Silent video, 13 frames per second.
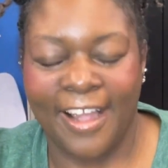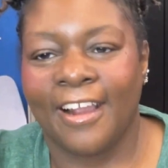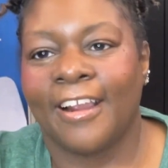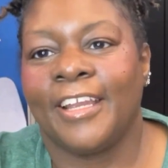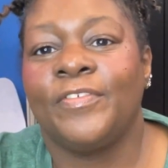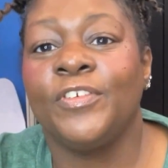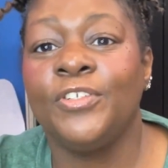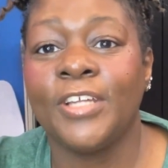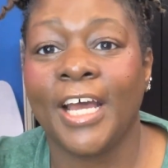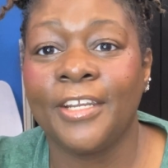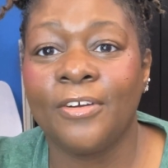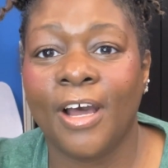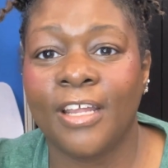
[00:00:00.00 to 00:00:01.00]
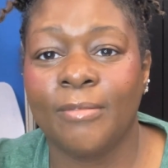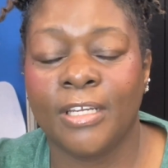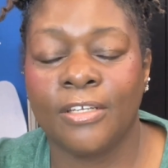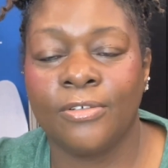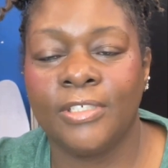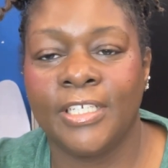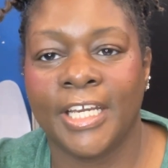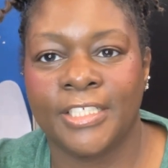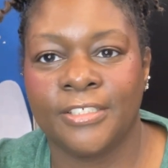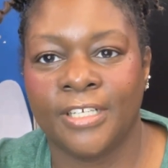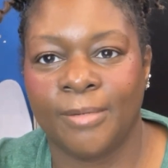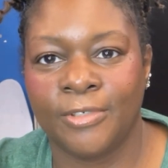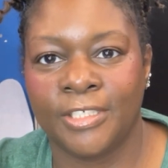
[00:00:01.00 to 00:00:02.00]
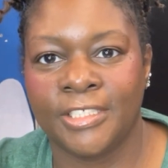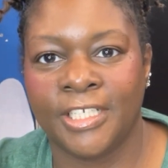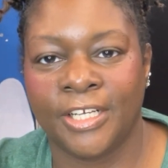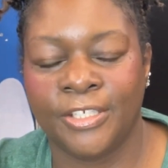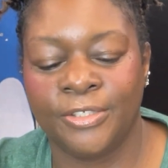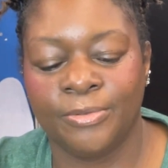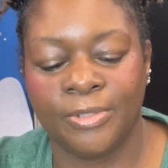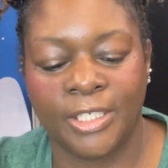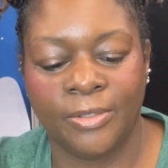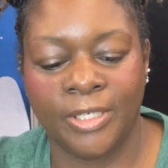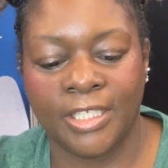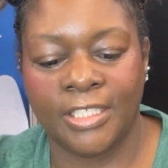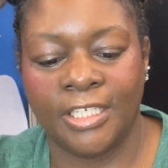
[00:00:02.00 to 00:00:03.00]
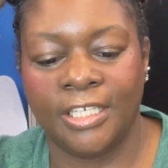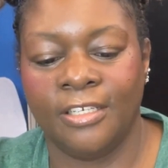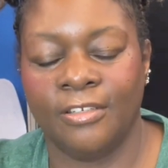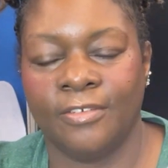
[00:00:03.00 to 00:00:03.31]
All right, if you do not know how to make a cootie catcher, I'm going to tell you really quickly.